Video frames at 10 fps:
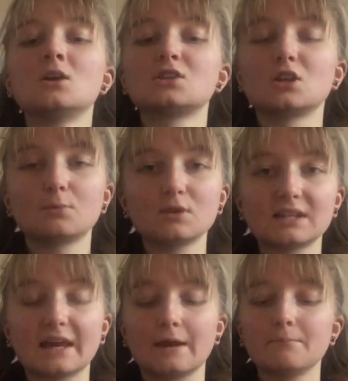So to put
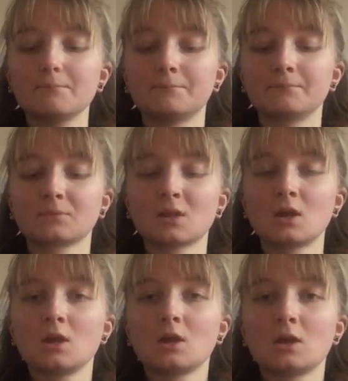it in,
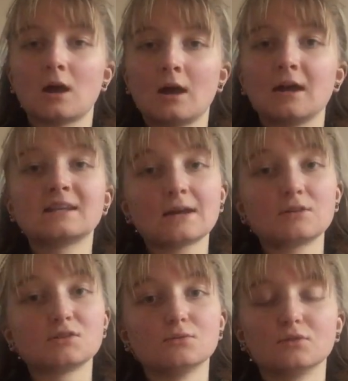it
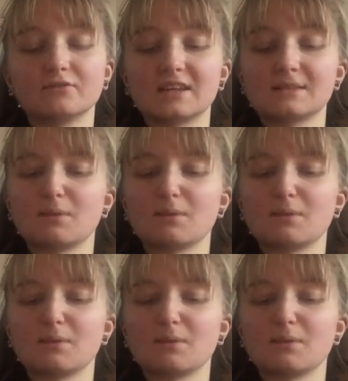tells you all of this,